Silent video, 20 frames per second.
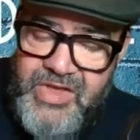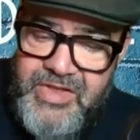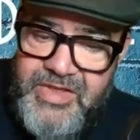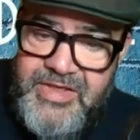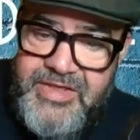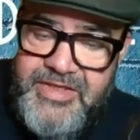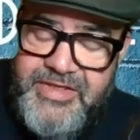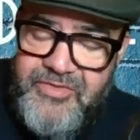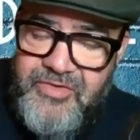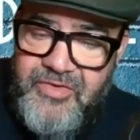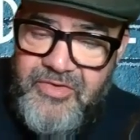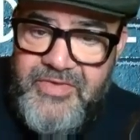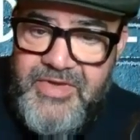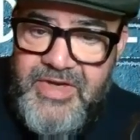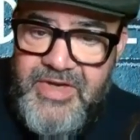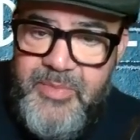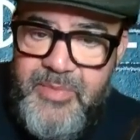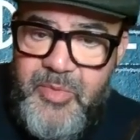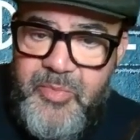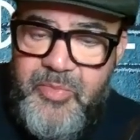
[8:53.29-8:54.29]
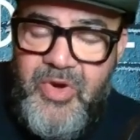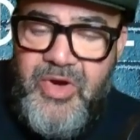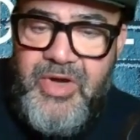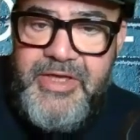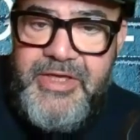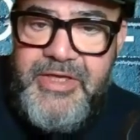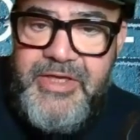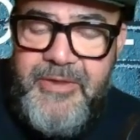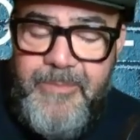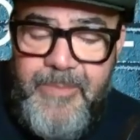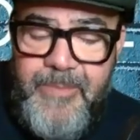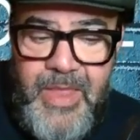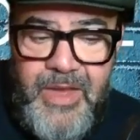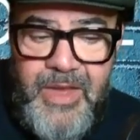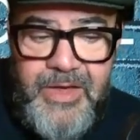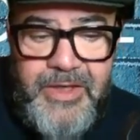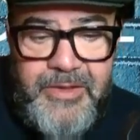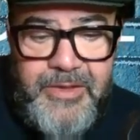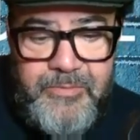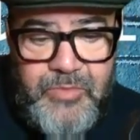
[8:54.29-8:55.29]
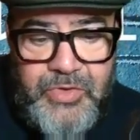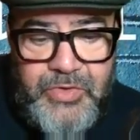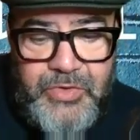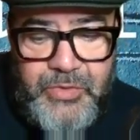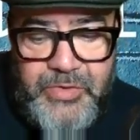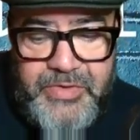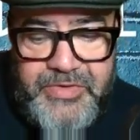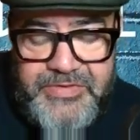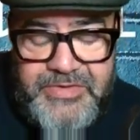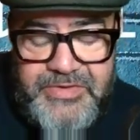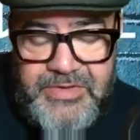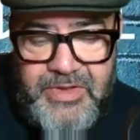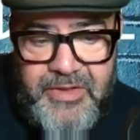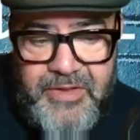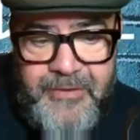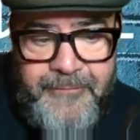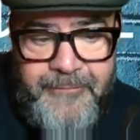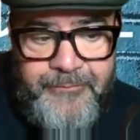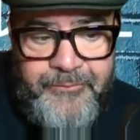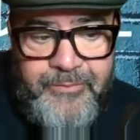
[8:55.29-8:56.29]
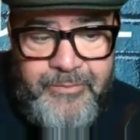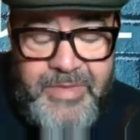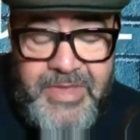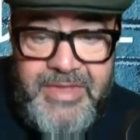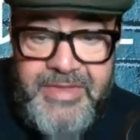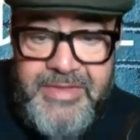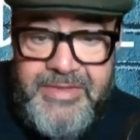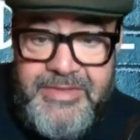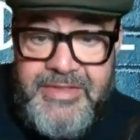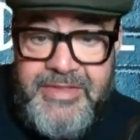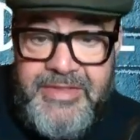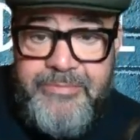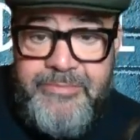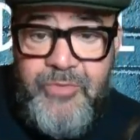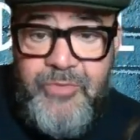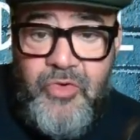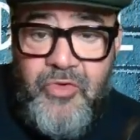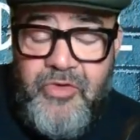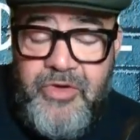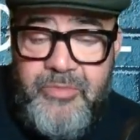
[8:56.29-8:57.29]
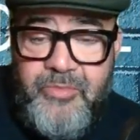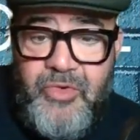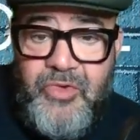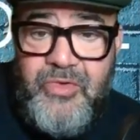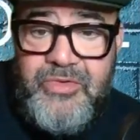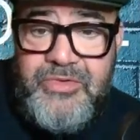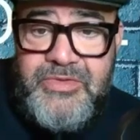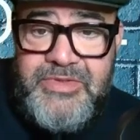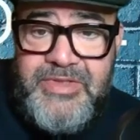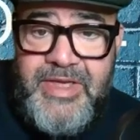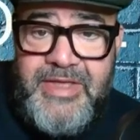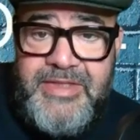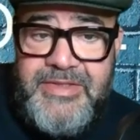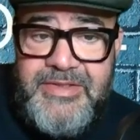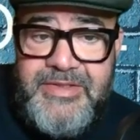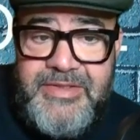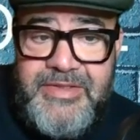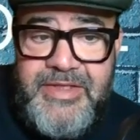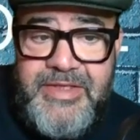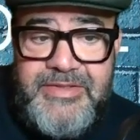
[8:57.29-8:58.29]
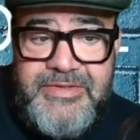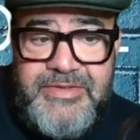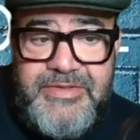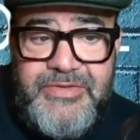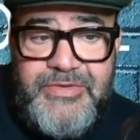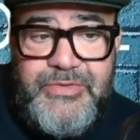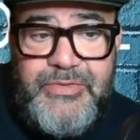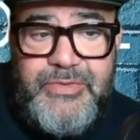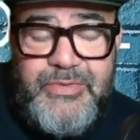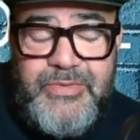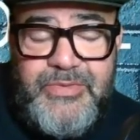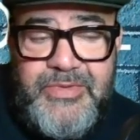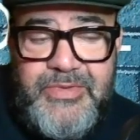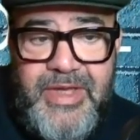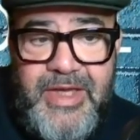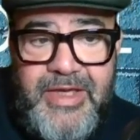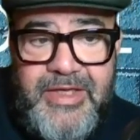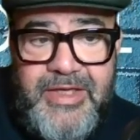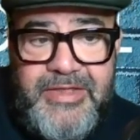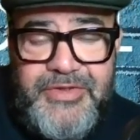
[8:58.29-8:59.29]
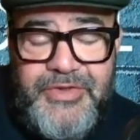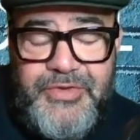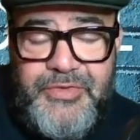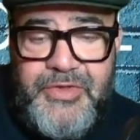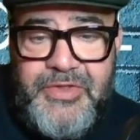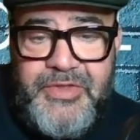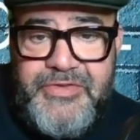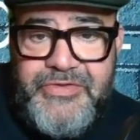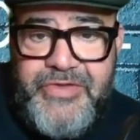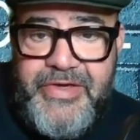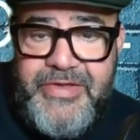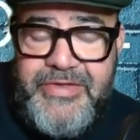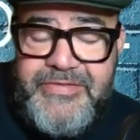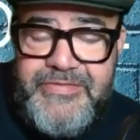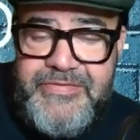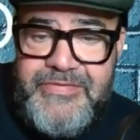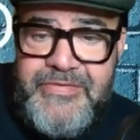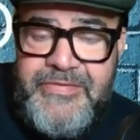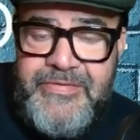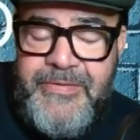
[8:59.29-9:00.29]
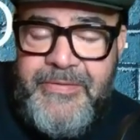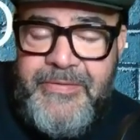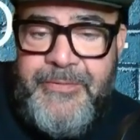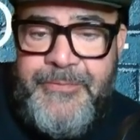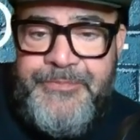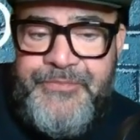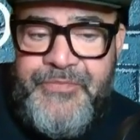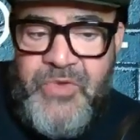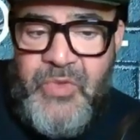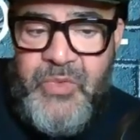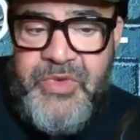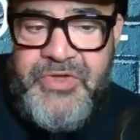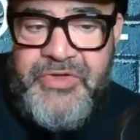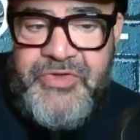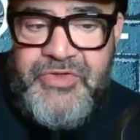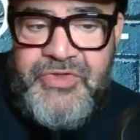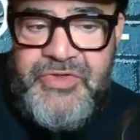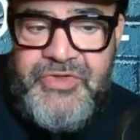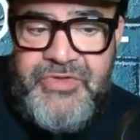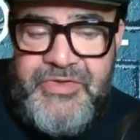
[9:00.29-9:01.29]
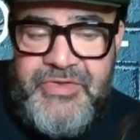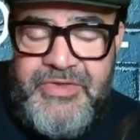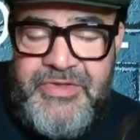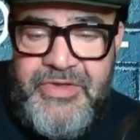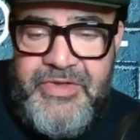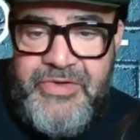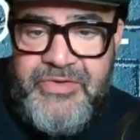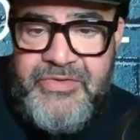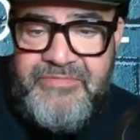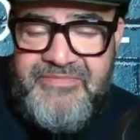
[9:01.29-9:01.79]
the leader of the Labour Party, who is being seen more and more standing next to Union Jacks, which, we